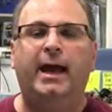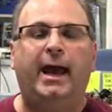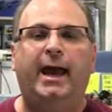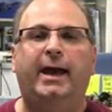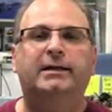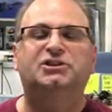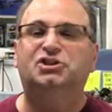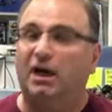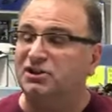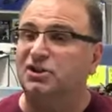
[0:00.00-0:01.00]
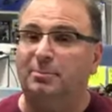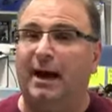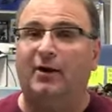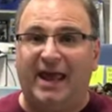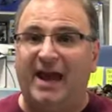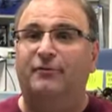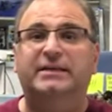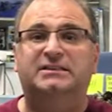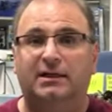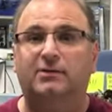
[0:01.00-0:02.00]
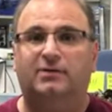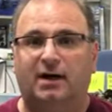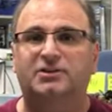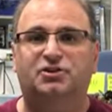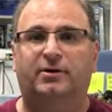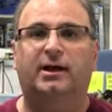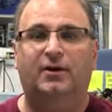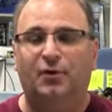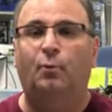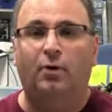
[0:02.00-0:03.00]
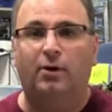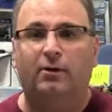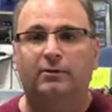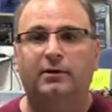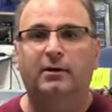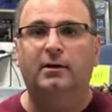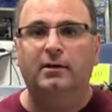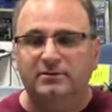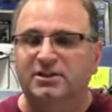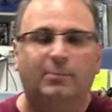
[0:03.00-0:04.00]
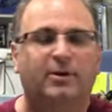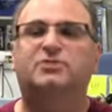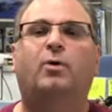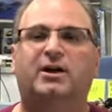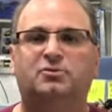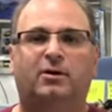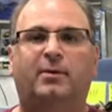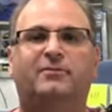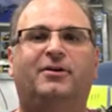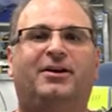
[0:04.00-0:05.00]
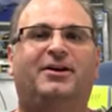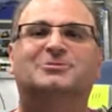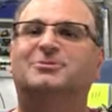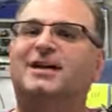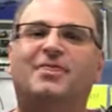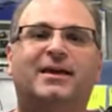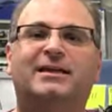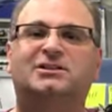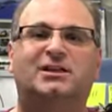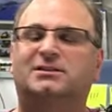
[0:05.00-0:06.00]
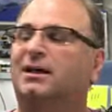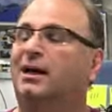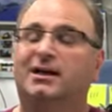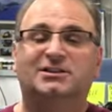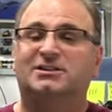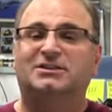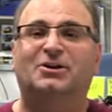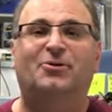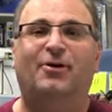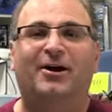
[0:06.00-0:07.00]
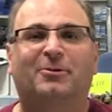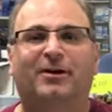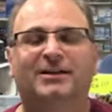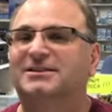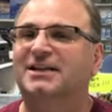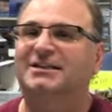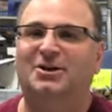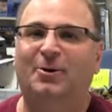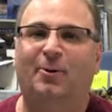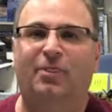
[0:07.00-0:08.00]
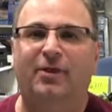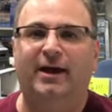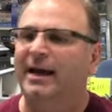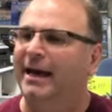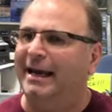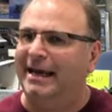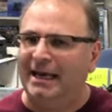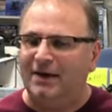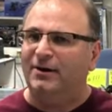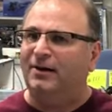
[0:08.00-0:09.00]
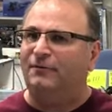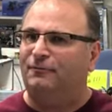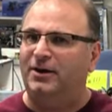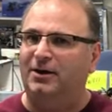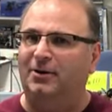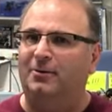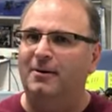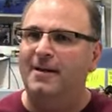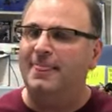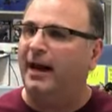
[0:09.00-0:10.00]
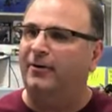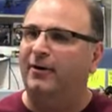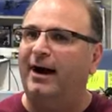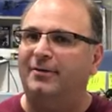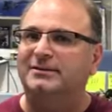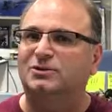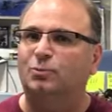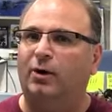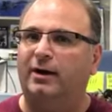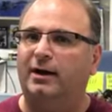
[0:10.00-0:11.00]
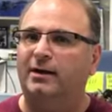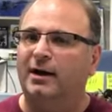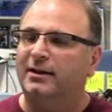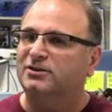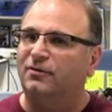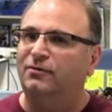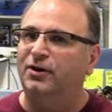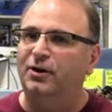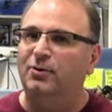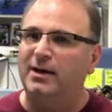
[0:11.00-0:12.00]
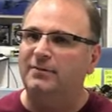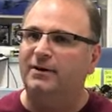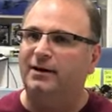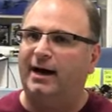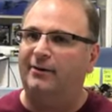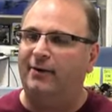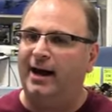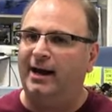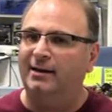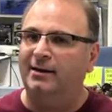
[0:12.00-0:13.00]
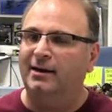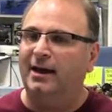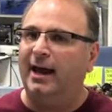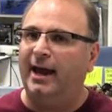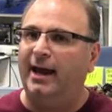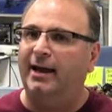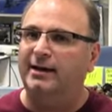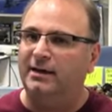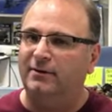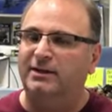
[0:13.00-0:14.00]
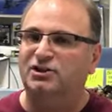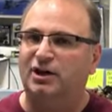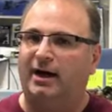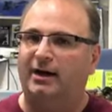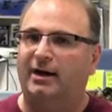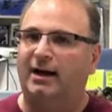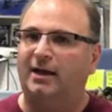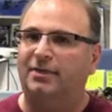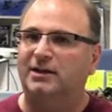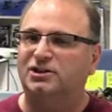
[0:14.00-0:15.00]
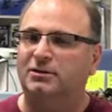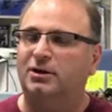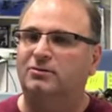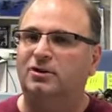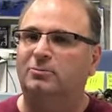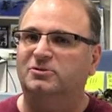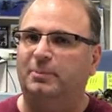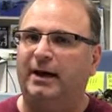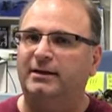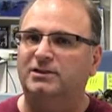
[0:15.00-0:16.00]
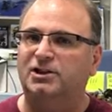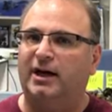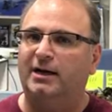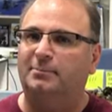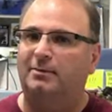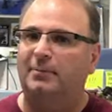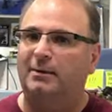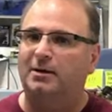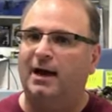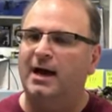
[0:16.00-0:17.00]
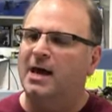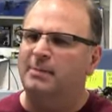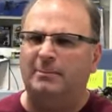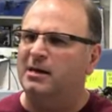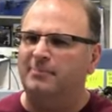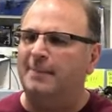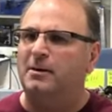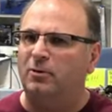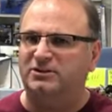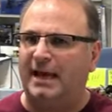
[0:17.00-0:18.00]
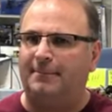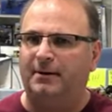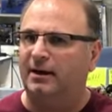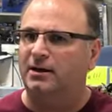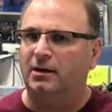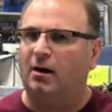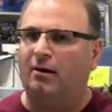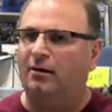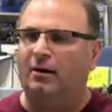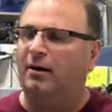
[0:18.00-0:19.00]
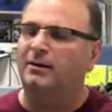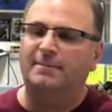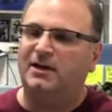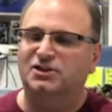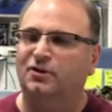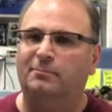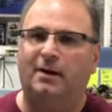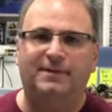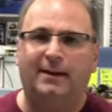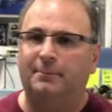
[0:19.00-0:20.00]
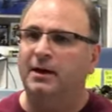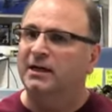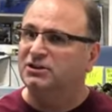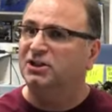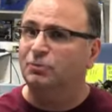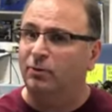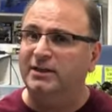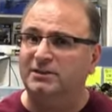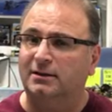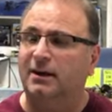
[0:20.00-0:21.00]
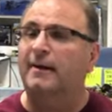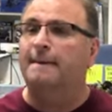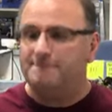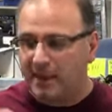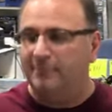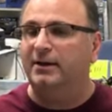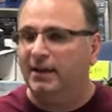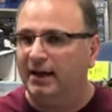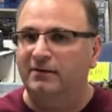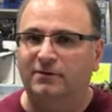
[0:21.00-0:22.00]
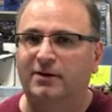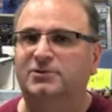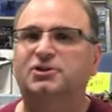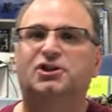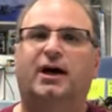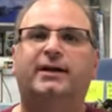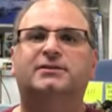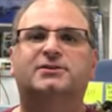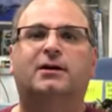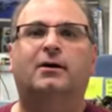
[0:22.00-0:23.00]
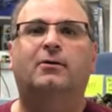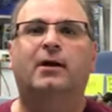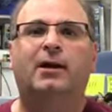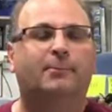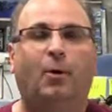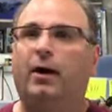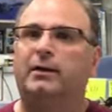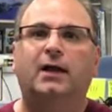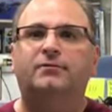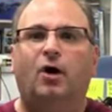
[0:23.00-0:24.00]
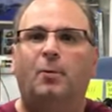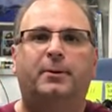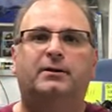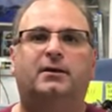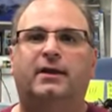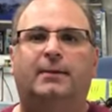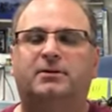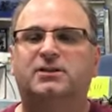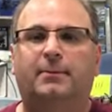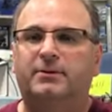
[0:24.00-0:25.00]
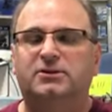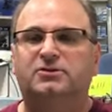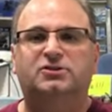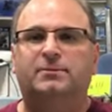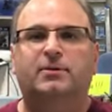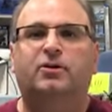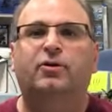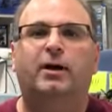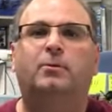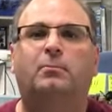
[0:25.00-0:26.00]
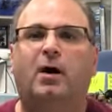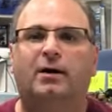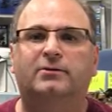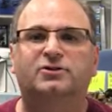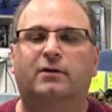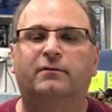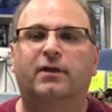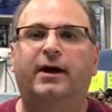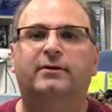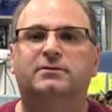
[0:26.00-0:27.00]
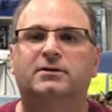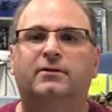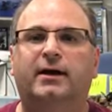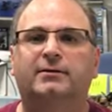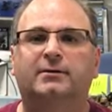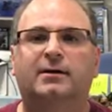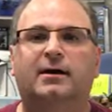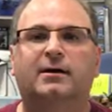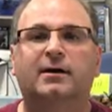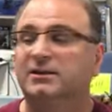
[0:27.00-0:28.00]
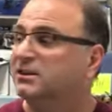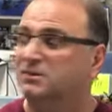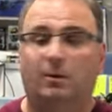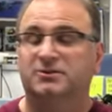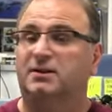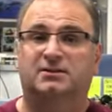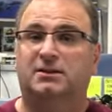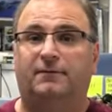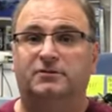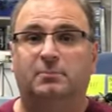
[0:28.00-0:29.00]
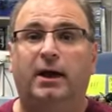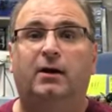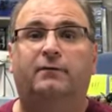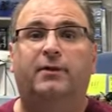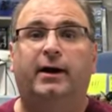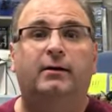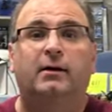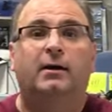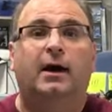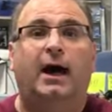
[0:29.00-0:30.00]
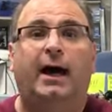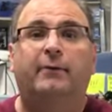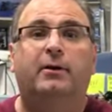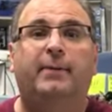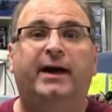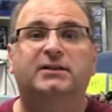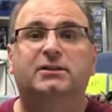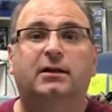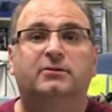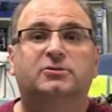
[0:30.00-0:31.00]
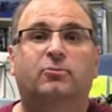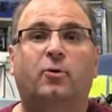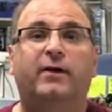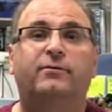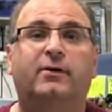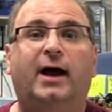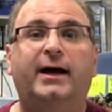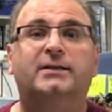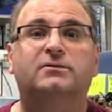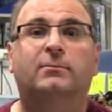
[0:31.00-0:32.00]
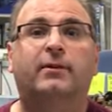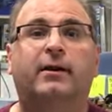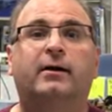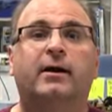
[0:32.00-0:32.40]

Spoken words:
And just about every single country in the world, someone has watched one of my videos, which I think is just incredible, and it's such a cool thing. Even a few, I don't know how this is working, there's a few even in Iran and even in China. And I thought YouTube was banned in China, but maybe not. Maybe it might be what's happening in Hong Kong. I'm not sure about that. But just recently, I've been getting views in China. So, boy, I'd love to open it to them, because I bet you there's some incredible modelers over there, too, that since most of the stuff is made over there, I would imagine there's quite a few guys from there.